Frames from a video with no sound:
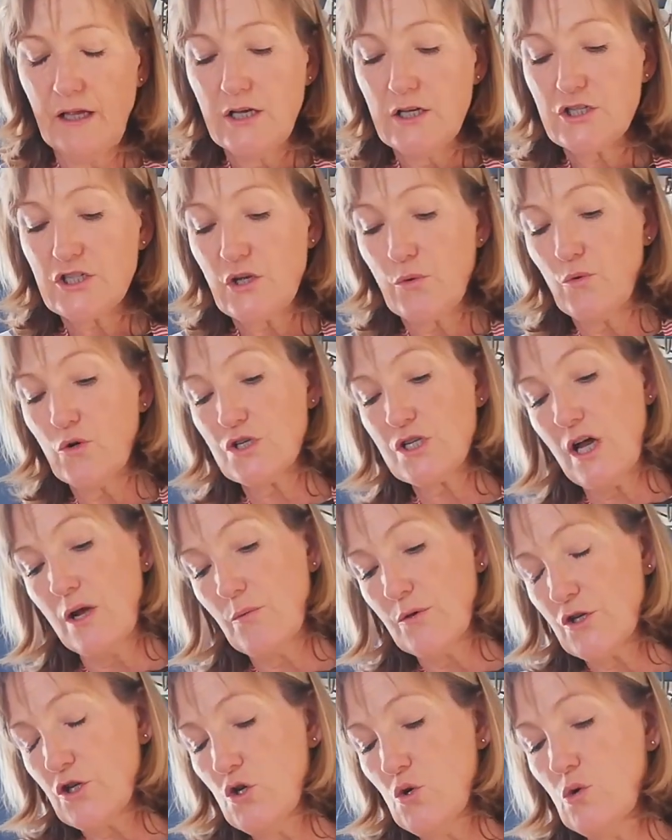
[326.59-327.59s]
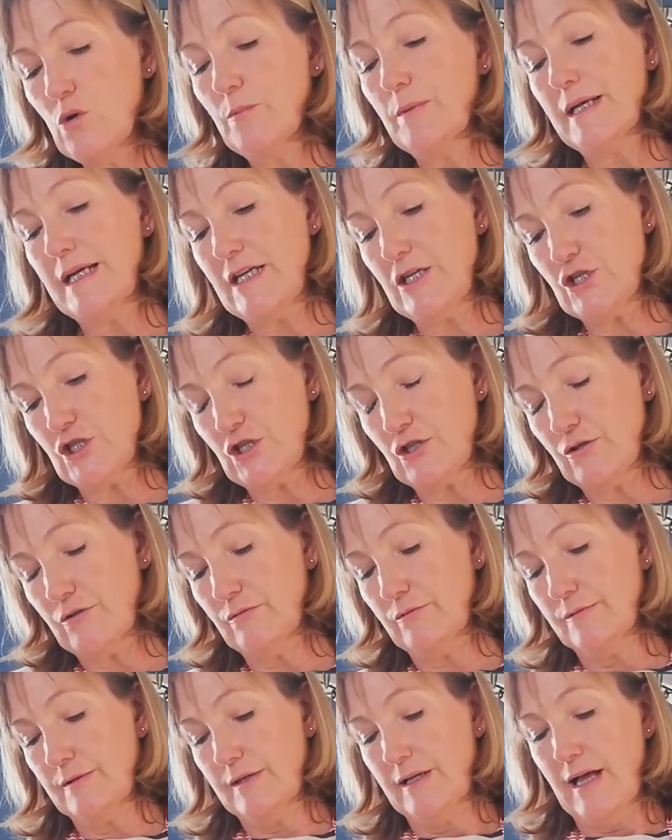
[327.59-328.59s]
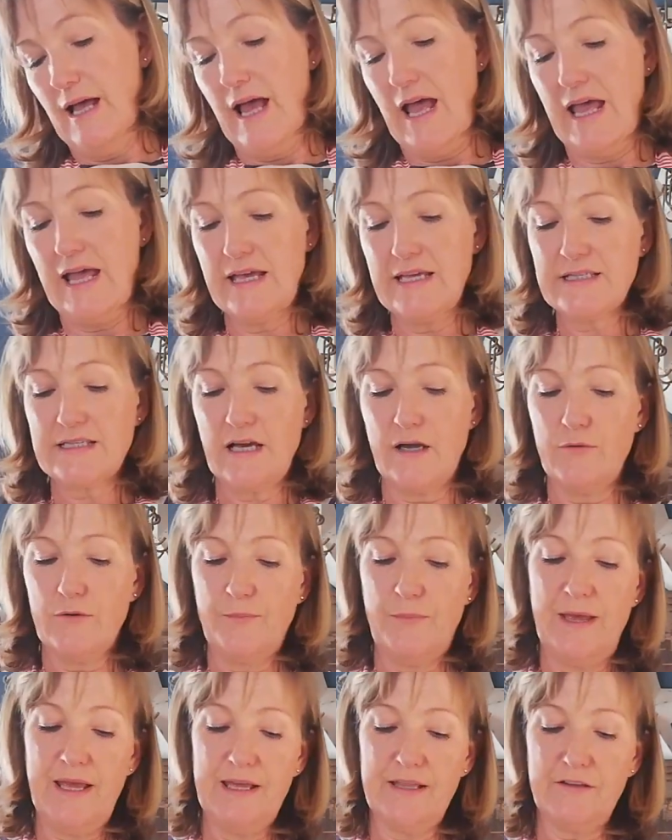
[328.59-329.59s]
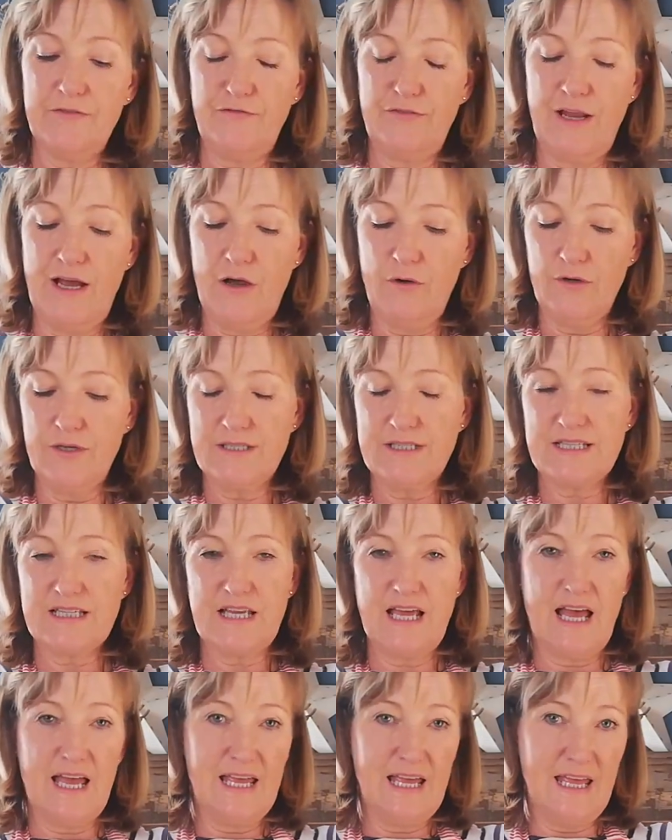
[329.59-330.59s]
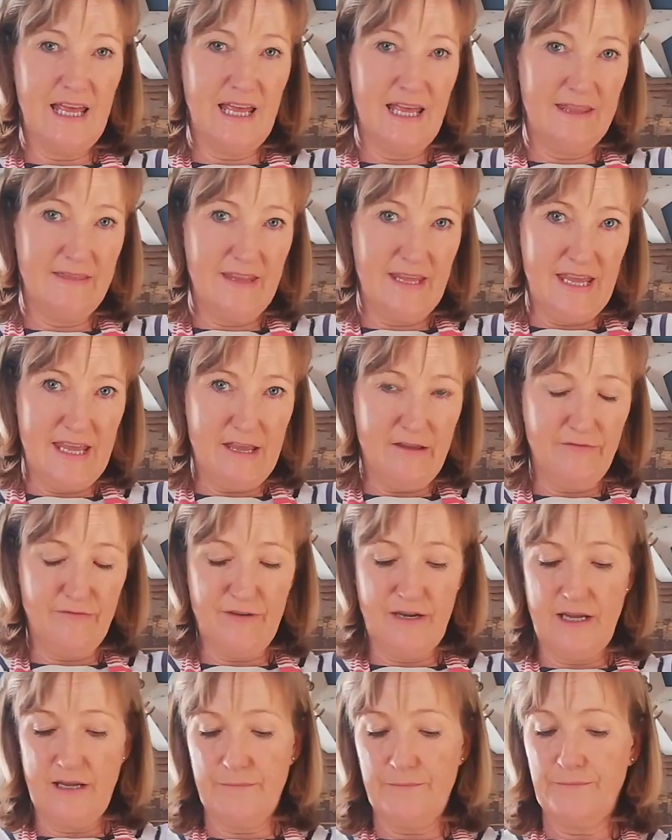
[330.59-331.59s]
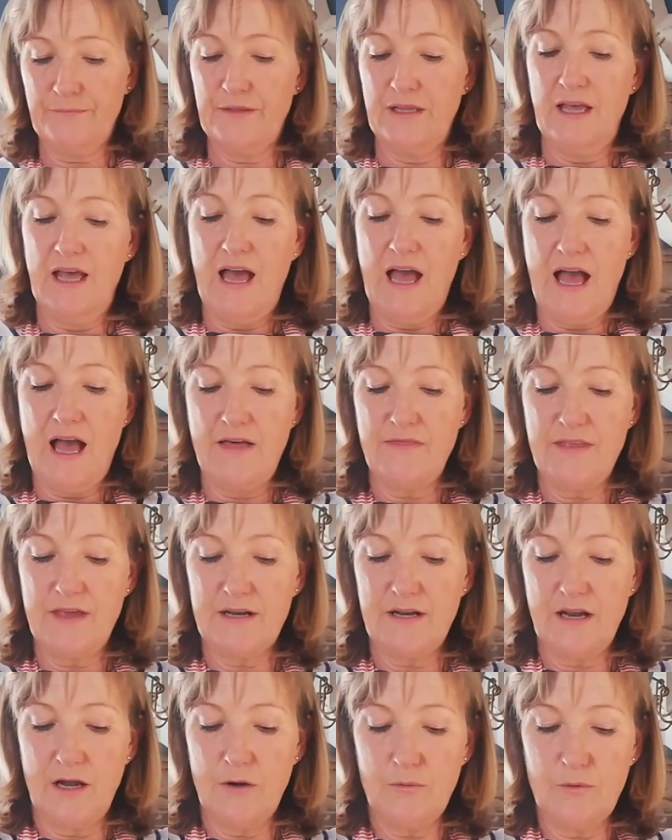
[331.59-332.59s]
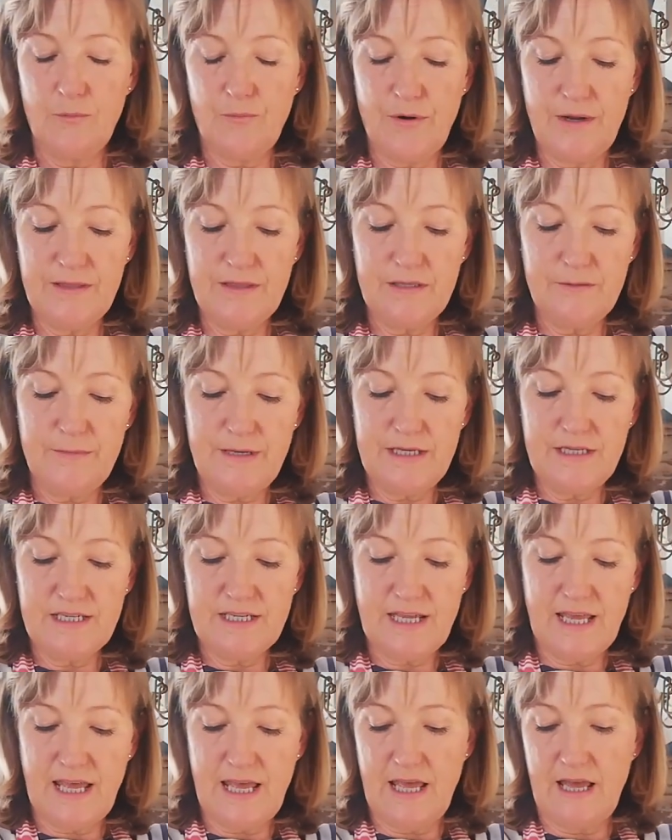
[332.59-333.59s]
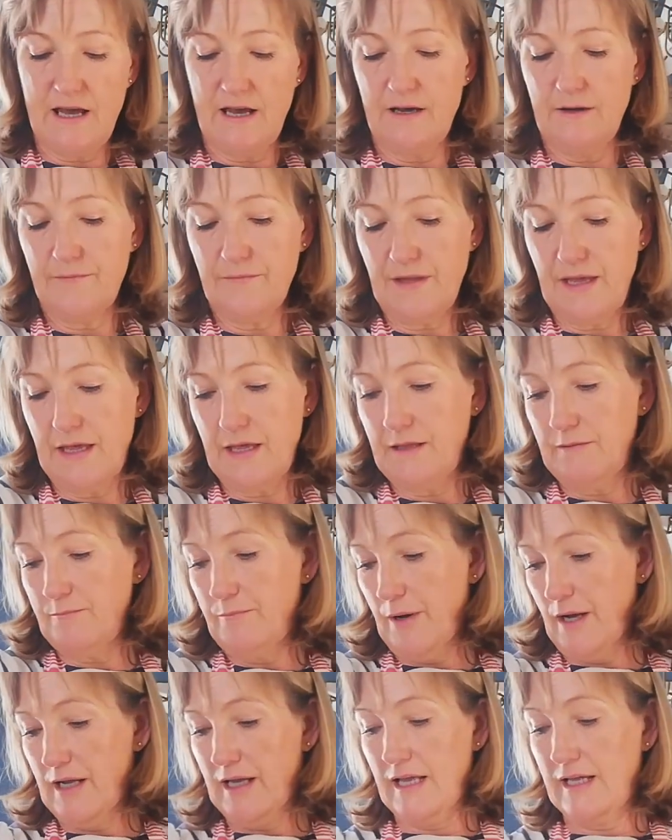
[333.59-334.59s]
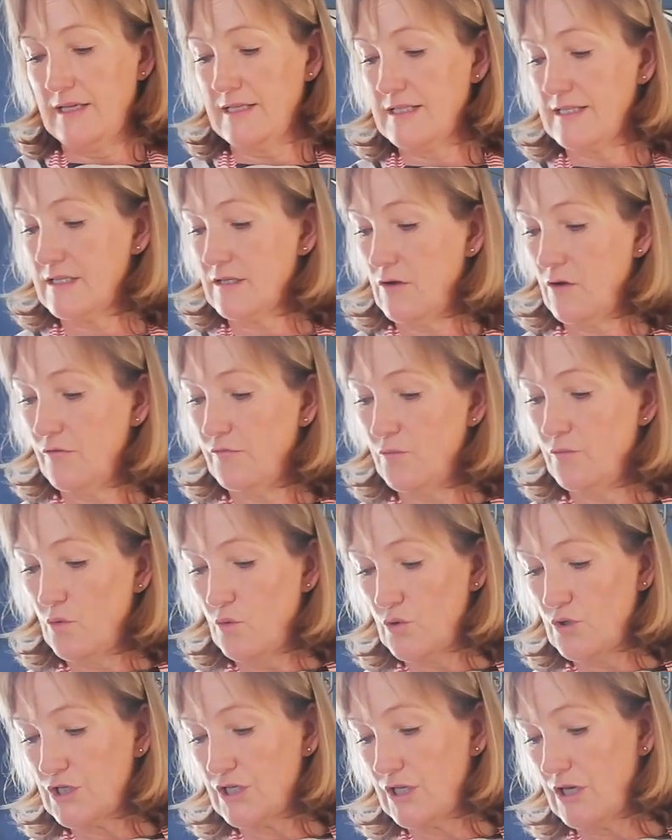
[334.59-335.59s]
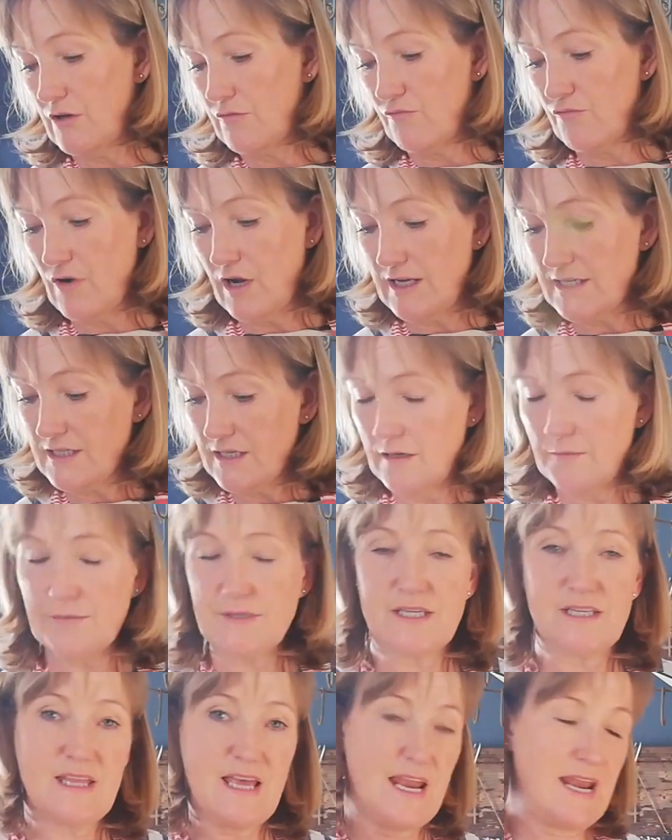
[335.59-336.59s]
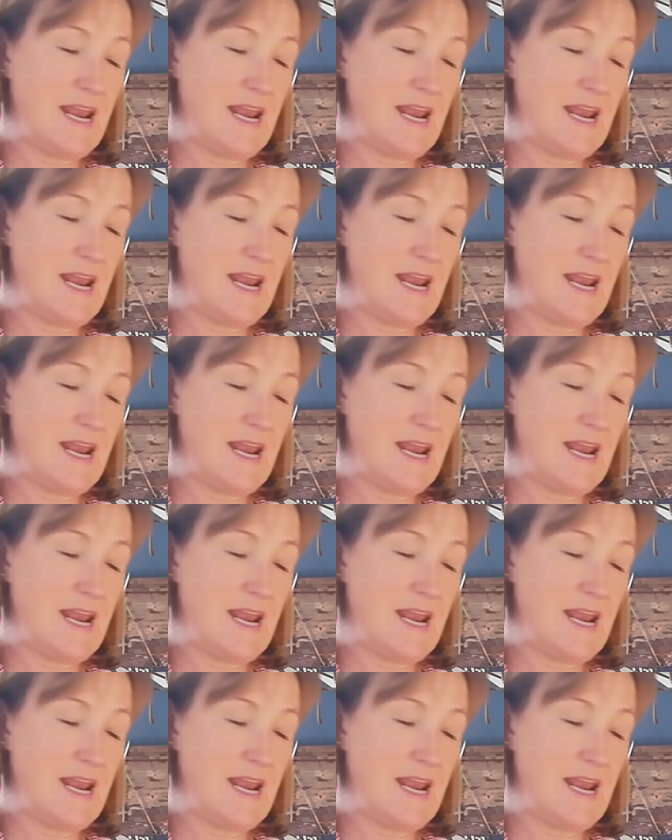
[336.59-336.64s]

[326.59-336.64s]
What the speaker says: So what I would normally do is I would pick the flowers in the evening, and then I will bring them into here in buckets of water right up to their